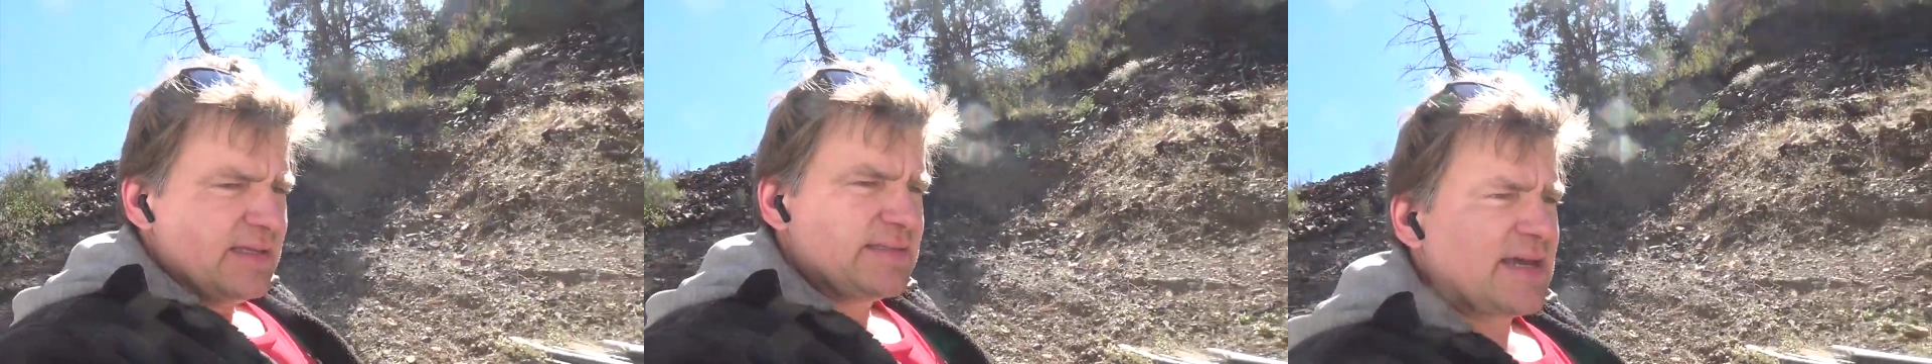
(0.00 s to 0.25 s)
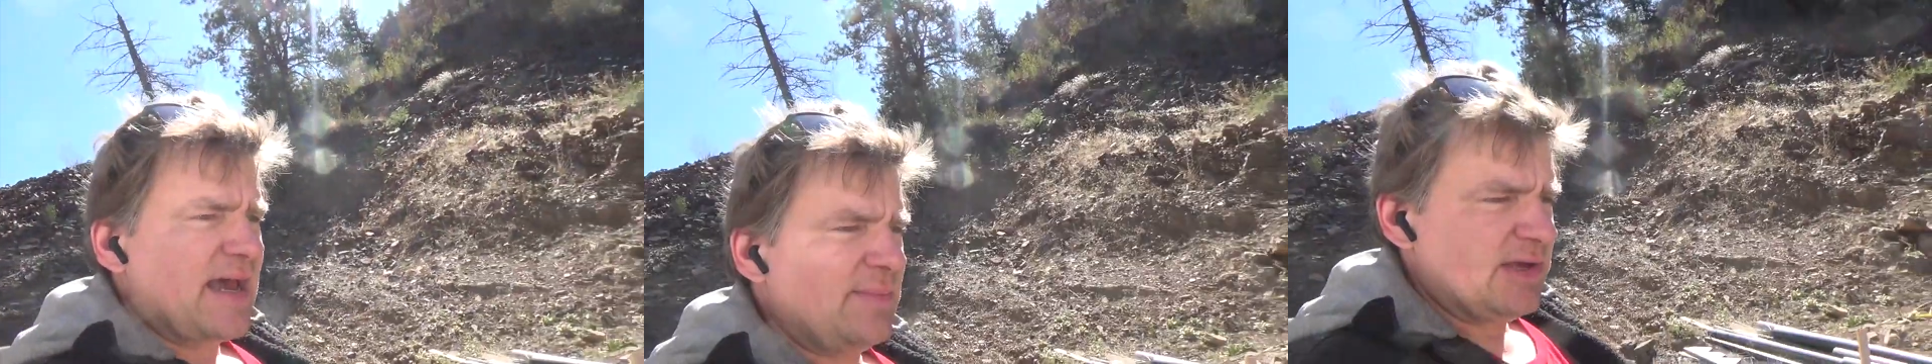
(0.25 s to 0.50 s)

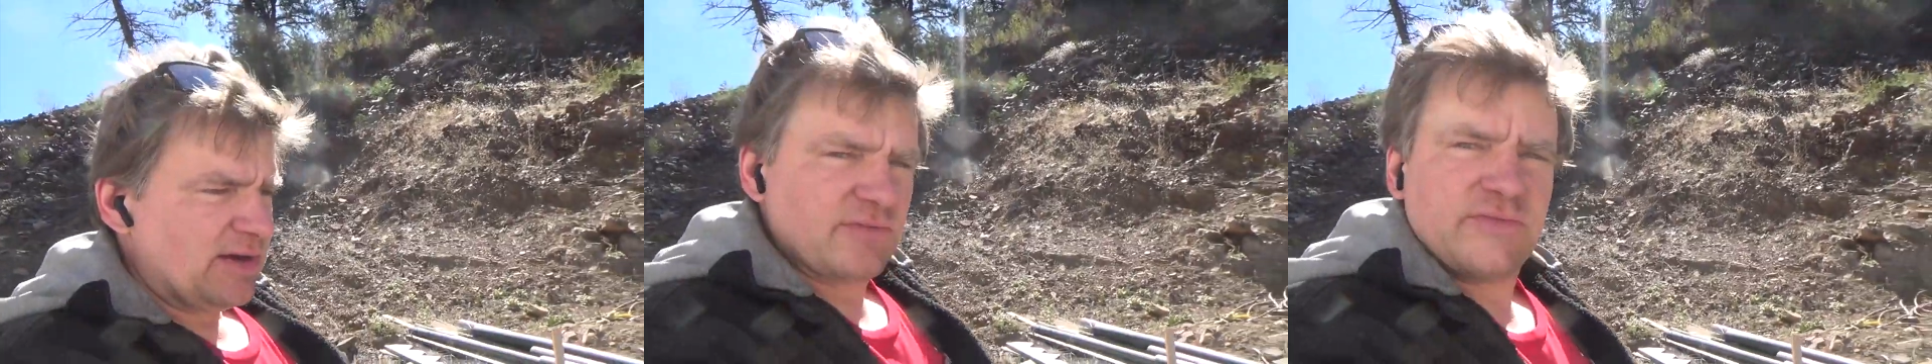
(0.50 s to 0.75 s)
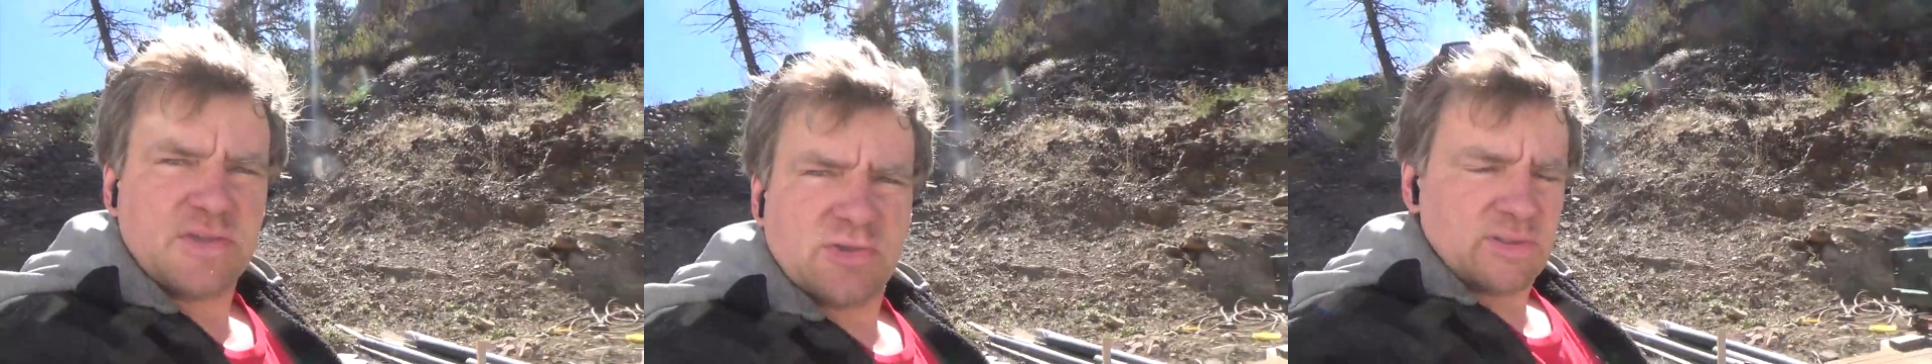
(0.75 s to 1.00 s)
timing or
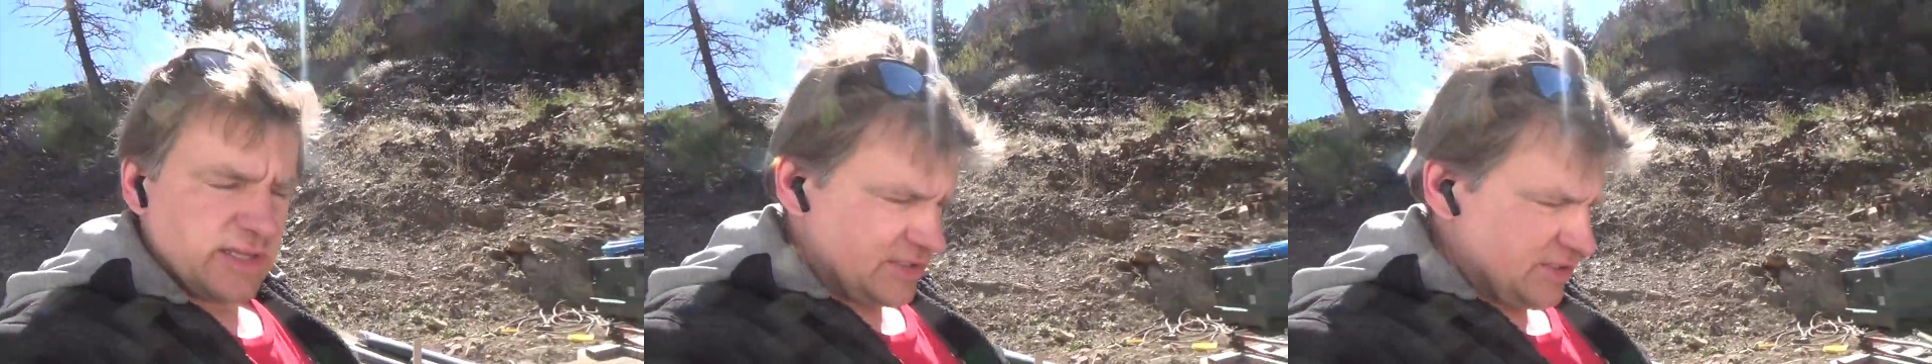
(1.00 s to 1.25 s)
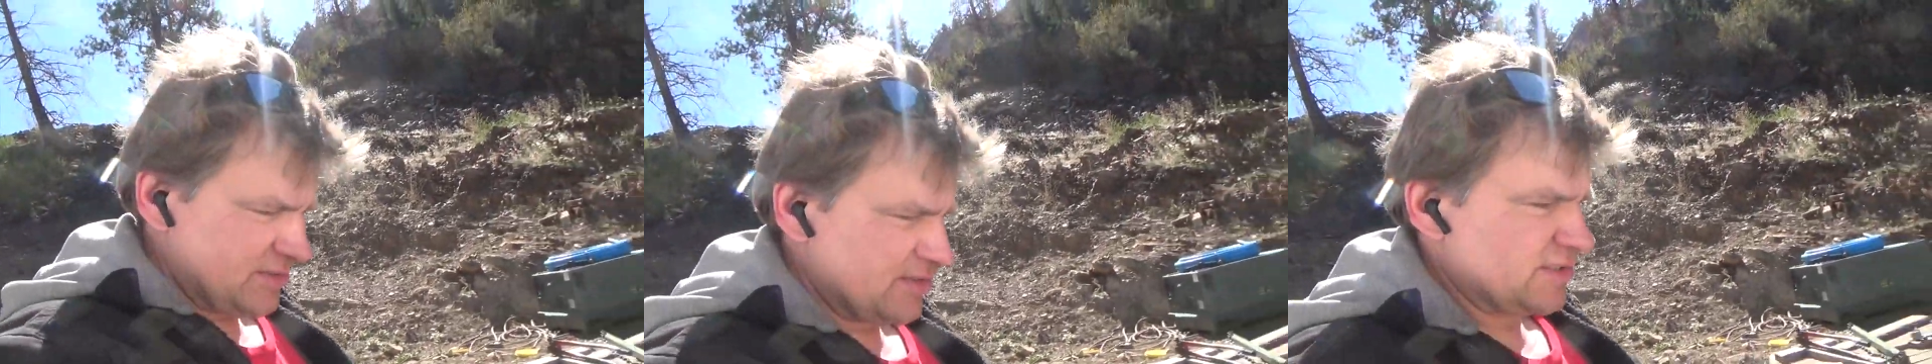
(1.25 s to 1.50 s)
fuel
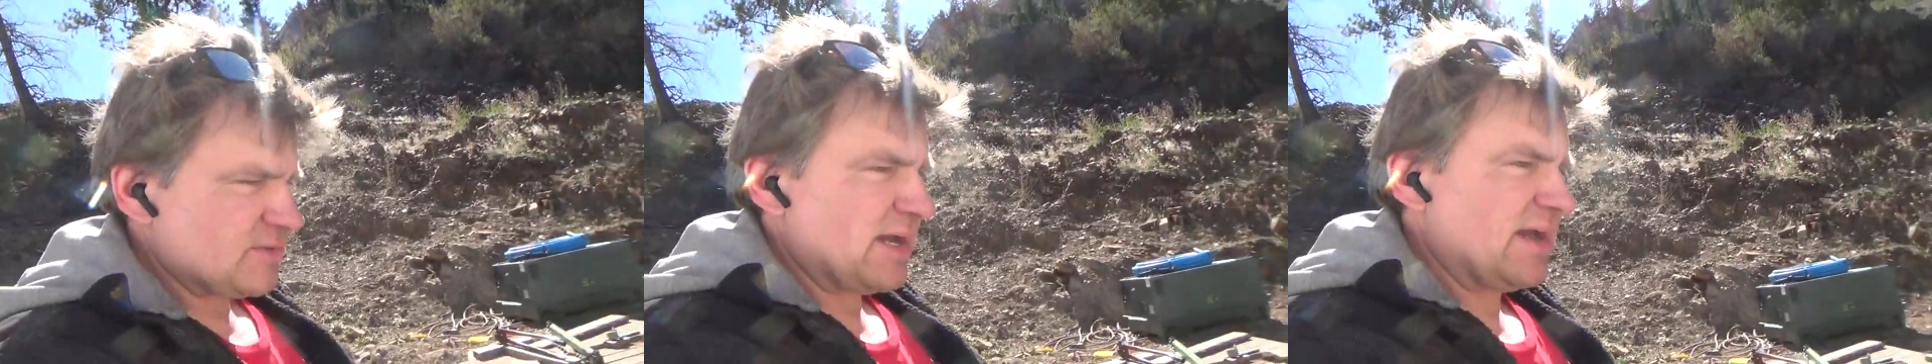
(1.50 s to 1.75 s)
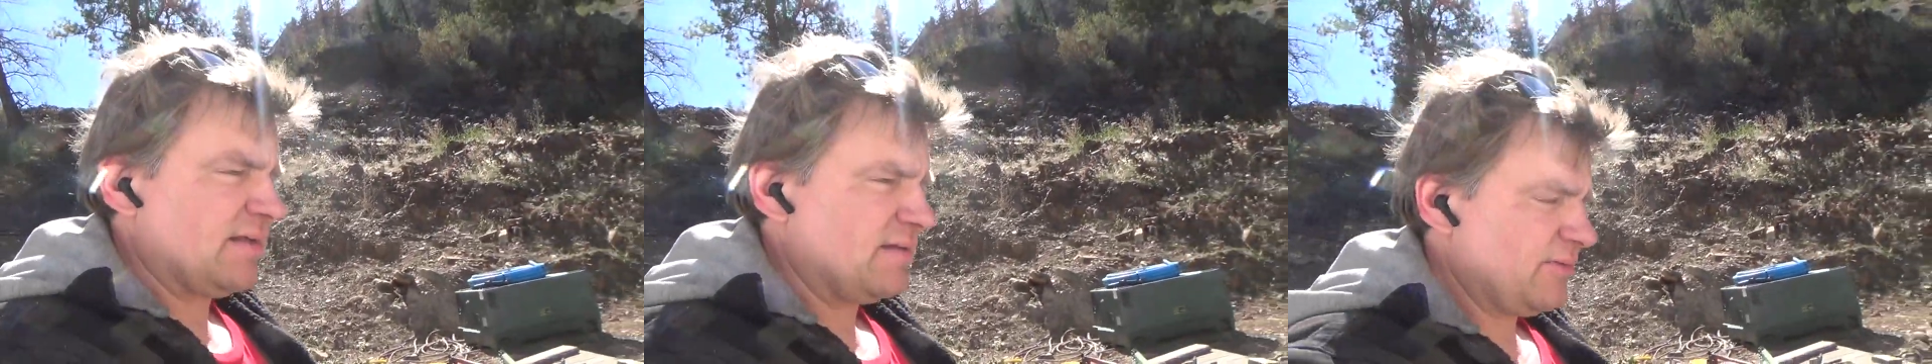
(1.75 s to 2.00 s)
issues as
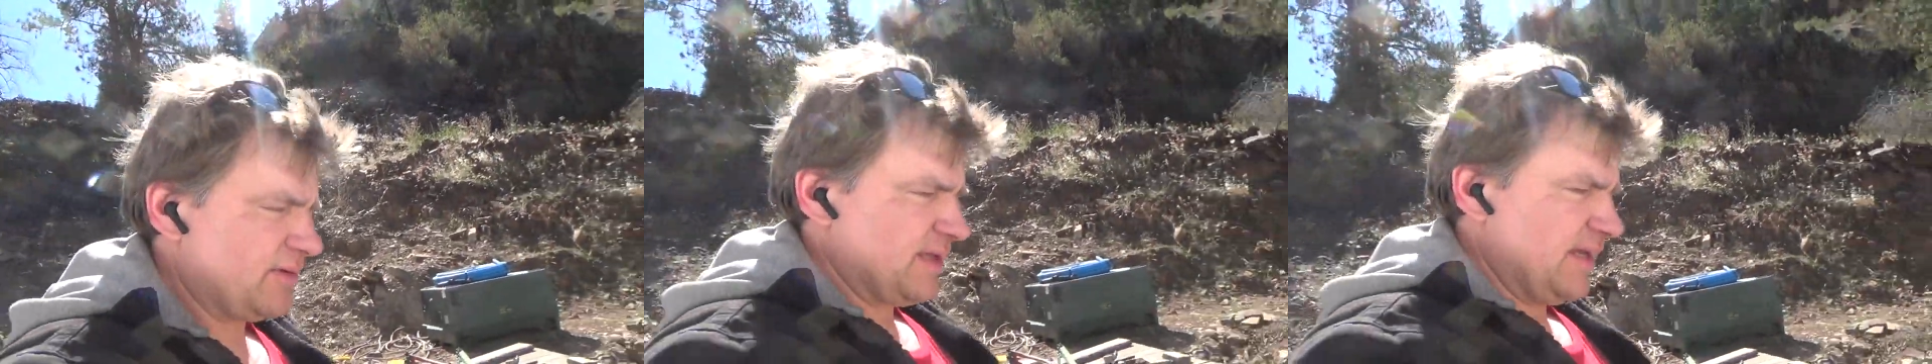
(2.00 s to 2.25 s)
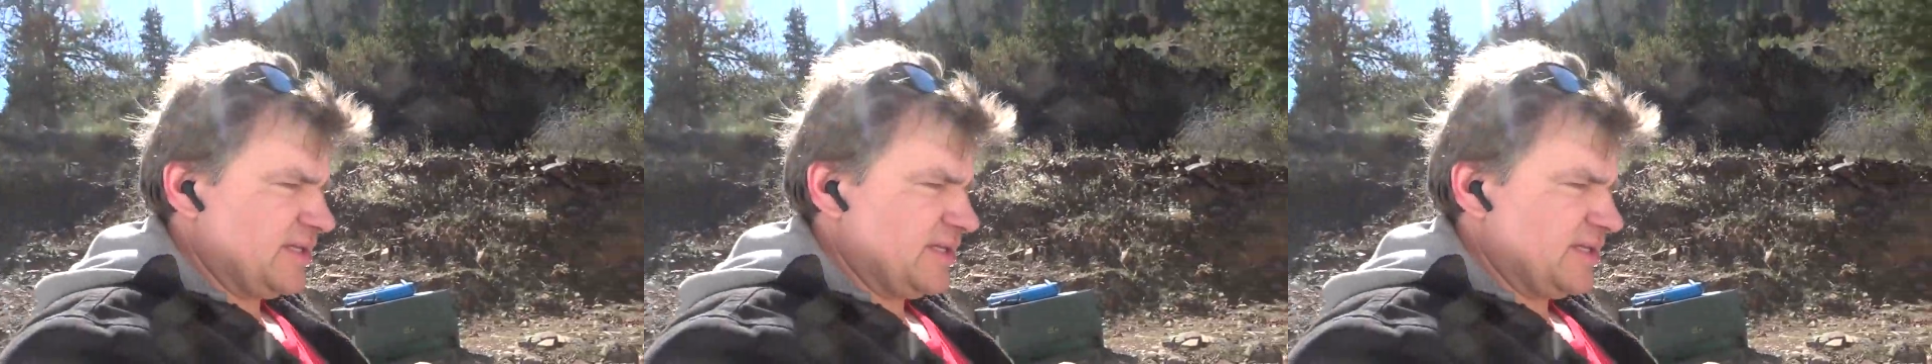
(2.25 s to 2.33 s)
well with the